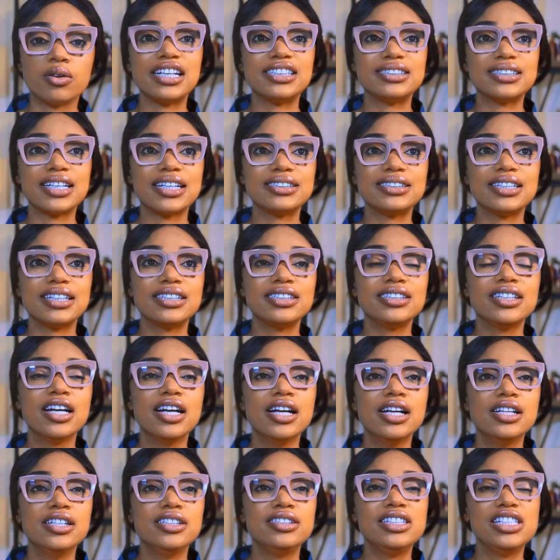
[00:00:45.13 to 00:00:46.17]
I started
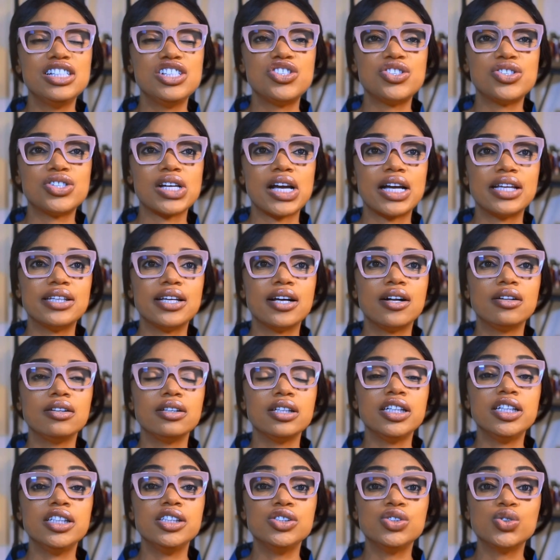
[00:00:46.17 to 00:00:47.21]
this channel
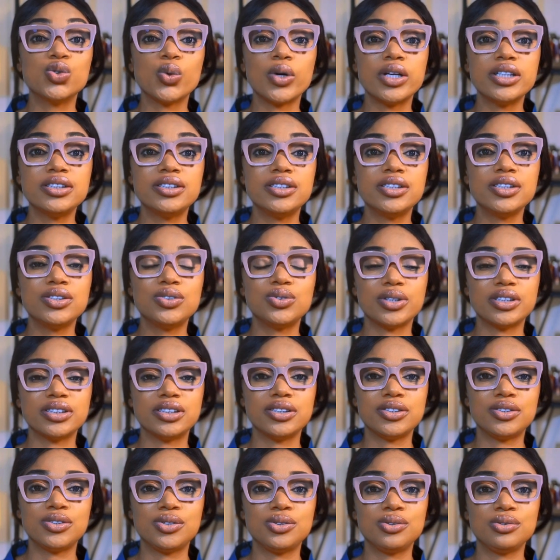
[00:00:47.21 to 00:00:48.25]
in
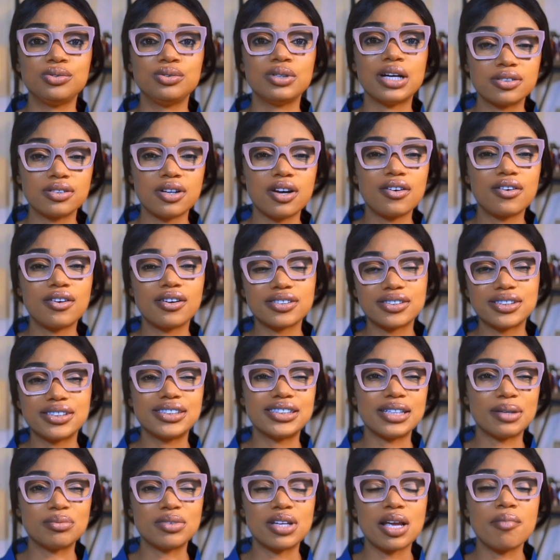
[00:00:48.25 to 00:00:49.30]
2022, August,
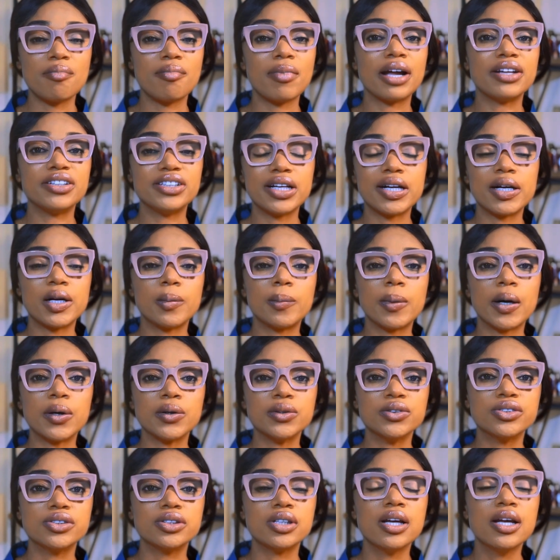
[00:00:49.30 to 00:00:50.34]
September, thereabout.
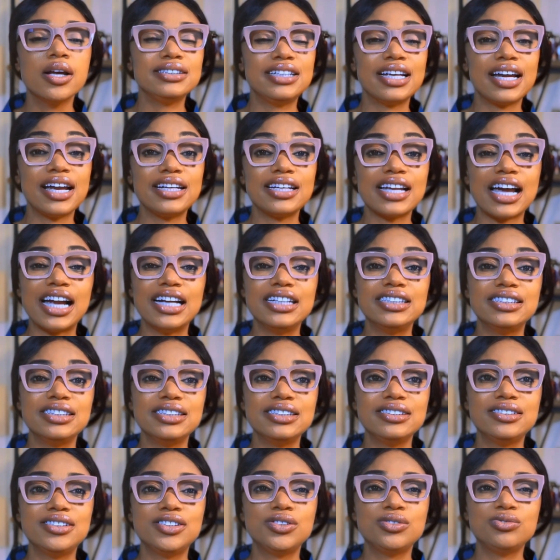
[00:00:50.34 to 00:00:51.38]
Then I
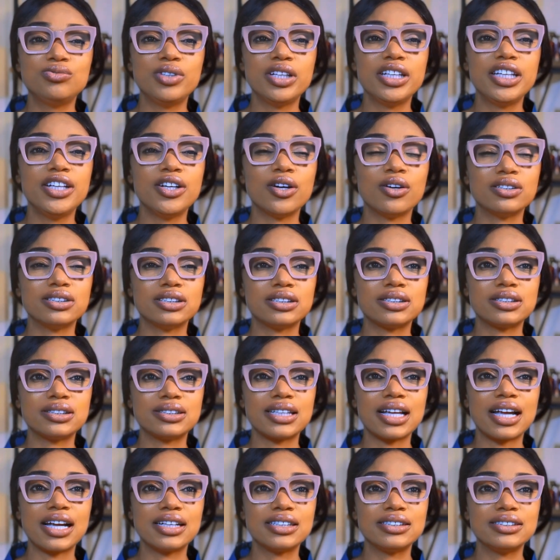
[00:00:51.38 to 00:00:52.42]
didn't really
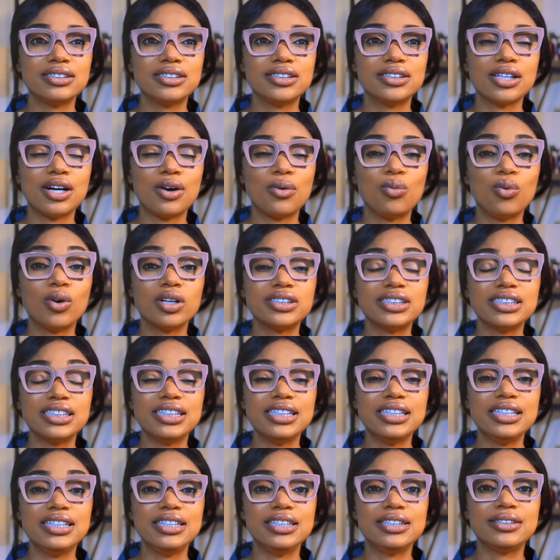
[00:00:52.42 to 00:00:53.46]
understand what
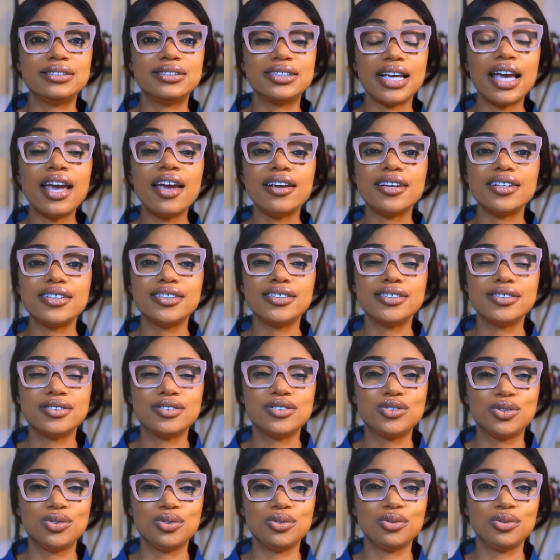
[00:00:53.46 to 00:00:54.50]
it takes
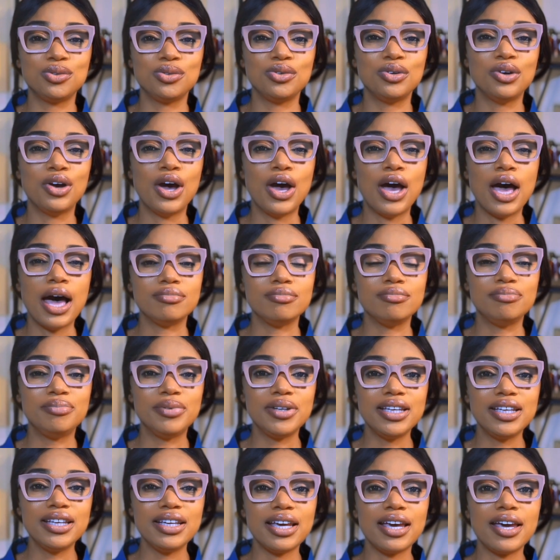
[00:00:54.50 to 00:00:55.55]
to
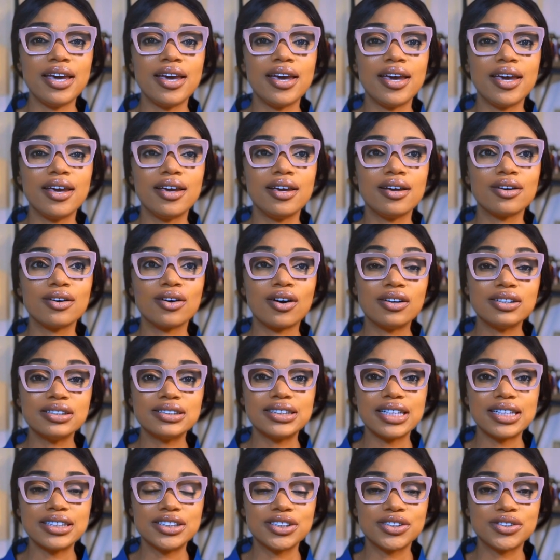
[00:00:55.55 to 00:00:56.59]
be a
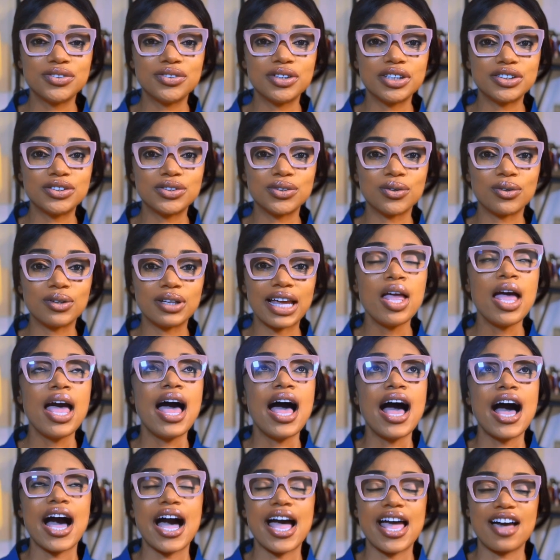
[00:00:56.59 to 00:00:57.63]
content creator. Like,
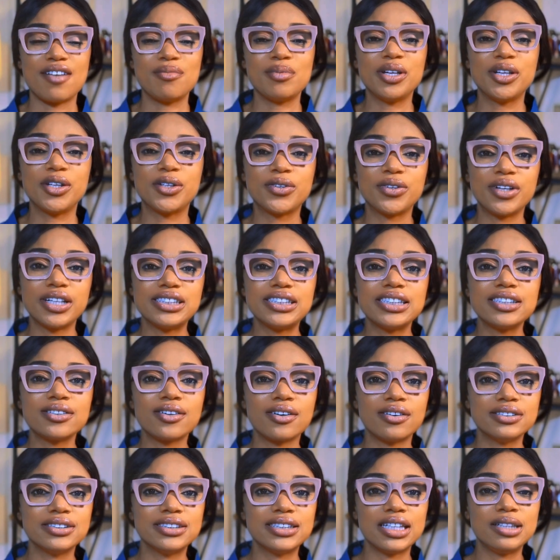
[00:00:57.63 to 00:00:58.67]
I have been creating
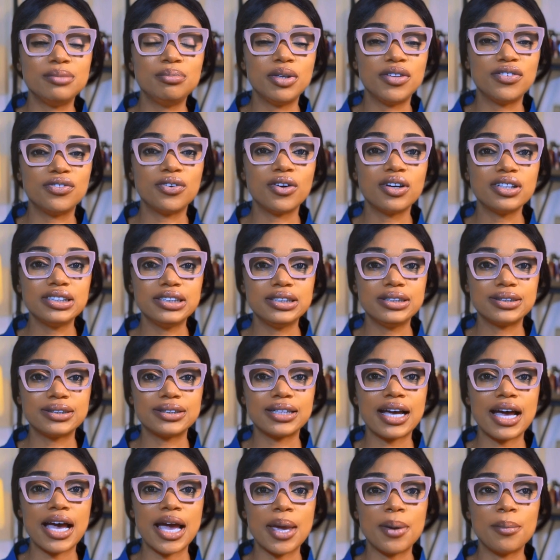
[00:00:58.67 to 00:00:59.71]
content before this
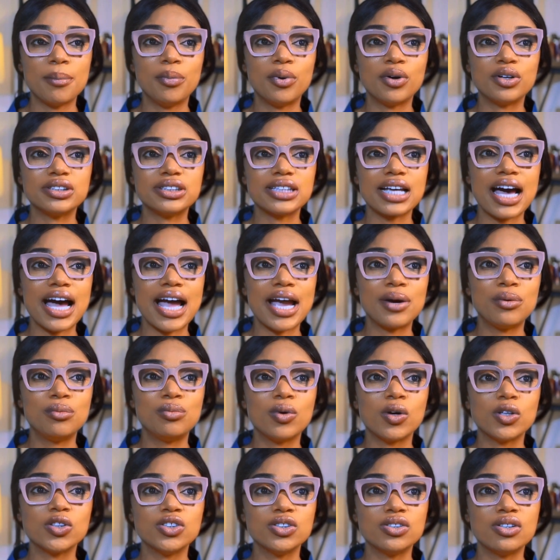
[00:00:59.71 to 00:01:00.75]
time, but I
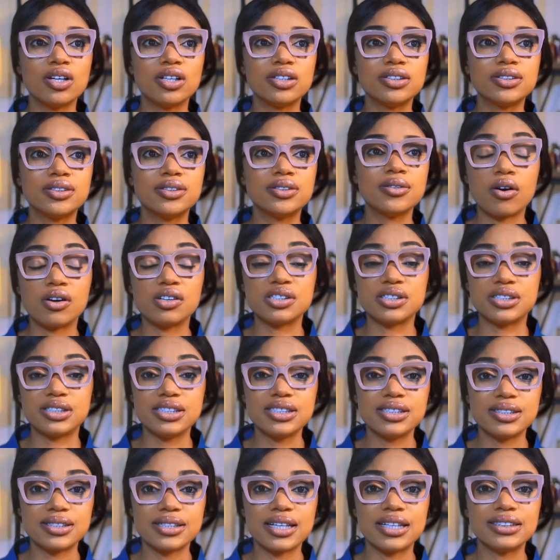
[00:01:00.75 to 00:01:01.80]
was not
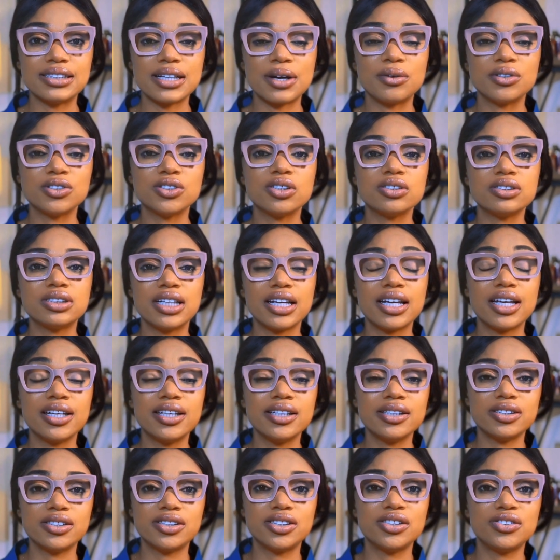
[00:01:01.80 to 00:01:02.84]
consistent. I was not taking
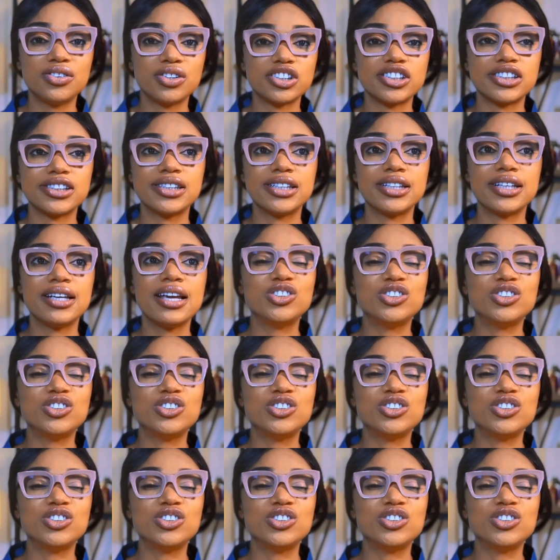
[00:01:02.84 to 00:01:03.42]
it seriously.